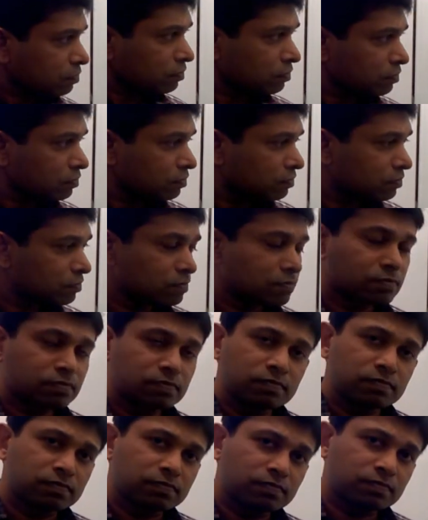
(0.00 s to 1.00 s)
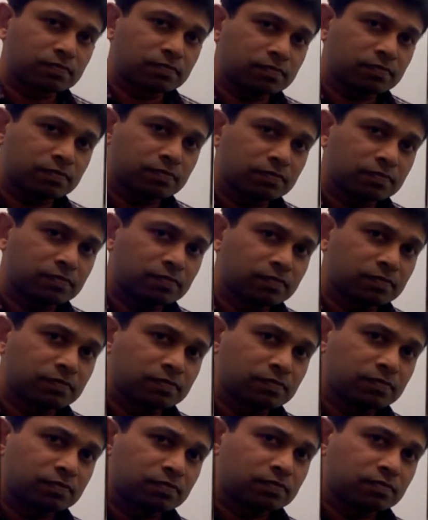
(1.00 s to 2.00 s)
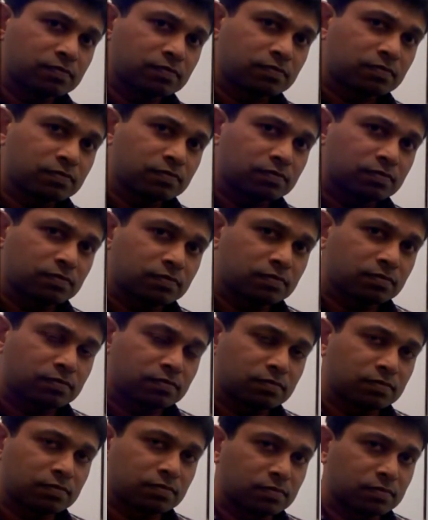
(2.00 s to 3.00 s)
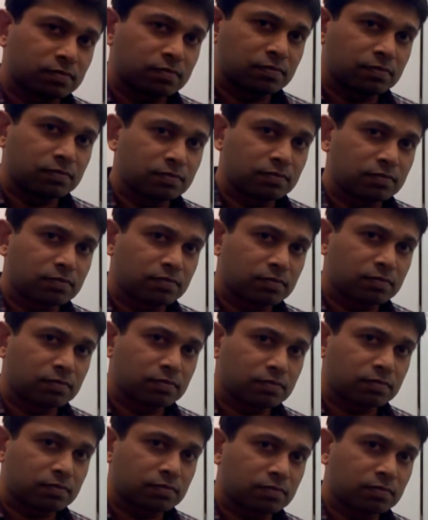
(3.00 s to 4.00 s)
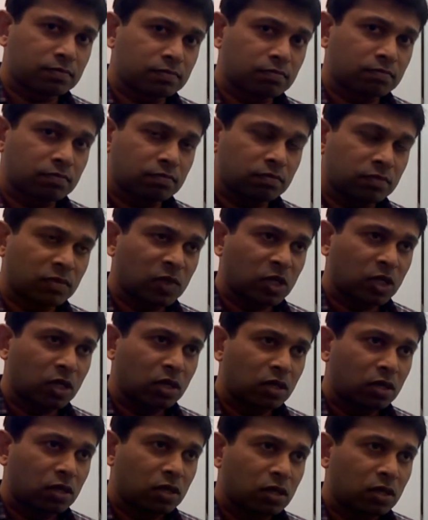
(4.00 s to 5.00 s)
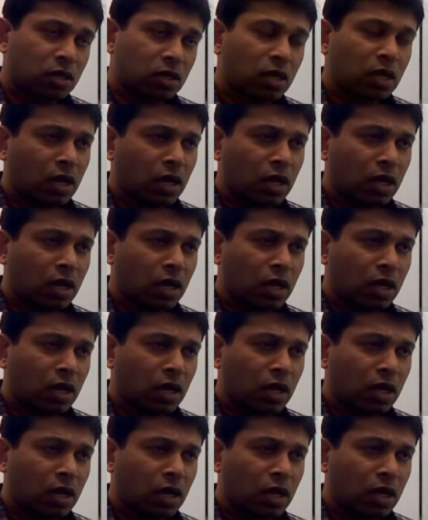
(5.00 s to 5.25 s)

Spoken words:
And what are the kind of things you'd have to go into BI Dev Studio for?